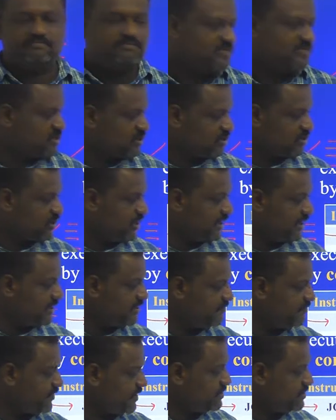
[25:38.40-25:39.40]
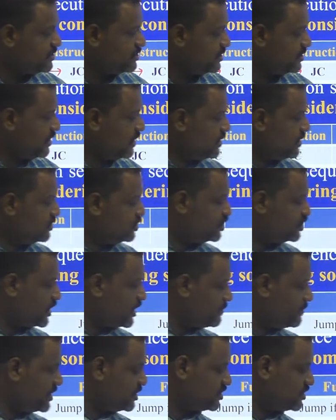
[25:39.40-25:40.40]
So see here friends,
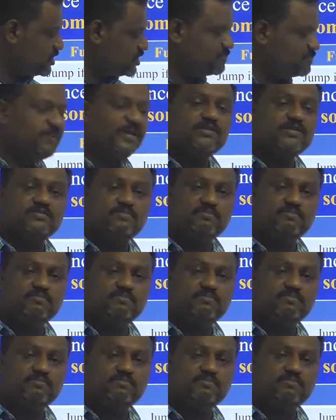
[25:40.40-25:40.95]
JBC space